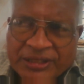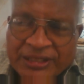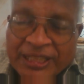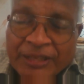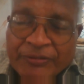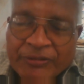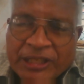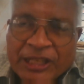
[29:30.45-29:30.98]

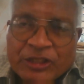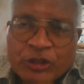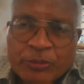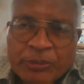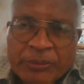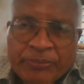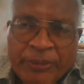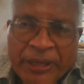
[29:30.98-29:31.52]
that will also
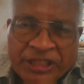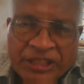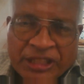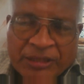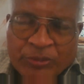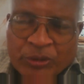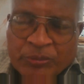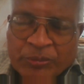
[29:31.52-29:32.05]
be impacted
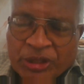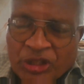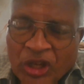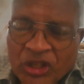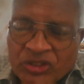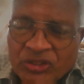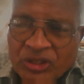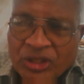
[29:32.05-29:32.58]
upon
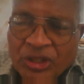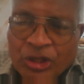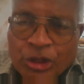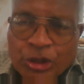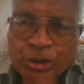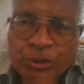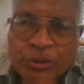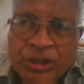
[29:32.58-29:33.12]
because
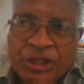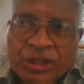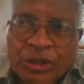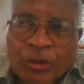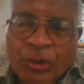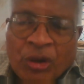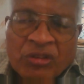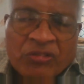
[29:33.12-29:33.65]
you did
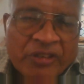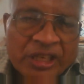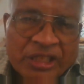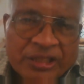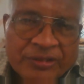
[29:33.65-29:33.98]
wrong work.